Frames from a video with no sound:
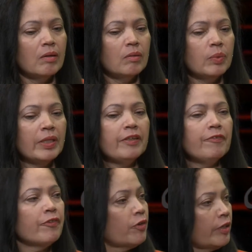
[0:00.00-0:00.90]
When the
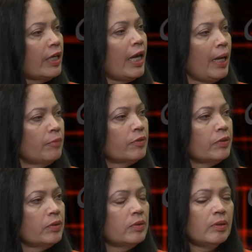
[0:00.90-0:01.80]
verdict came
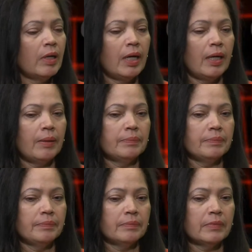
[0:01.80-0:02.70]
through
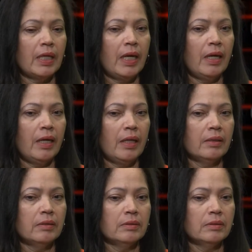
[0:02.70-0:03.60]

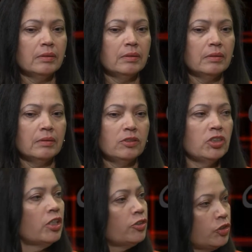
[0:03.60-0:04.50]
and
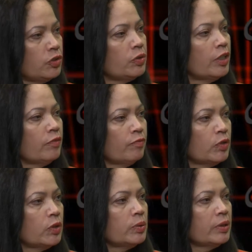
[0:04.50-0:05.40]
Judge Dugan
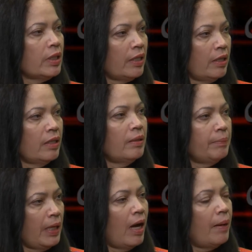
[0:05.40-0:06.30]
ruled
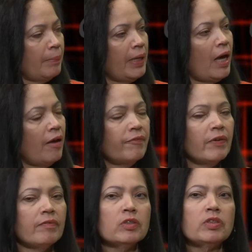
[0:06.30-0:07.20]
on behalf
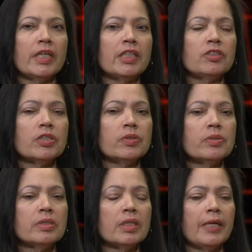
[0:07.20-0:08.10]
of Lieutenant
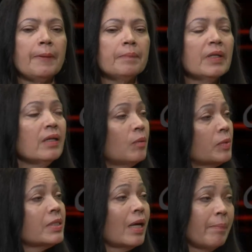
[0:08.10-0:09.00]
Josie,
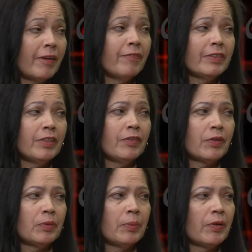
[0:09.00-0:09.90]
was on my
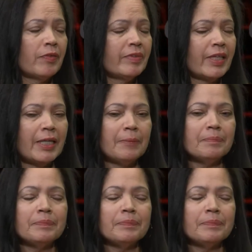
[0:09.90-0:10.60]
53rd birthday.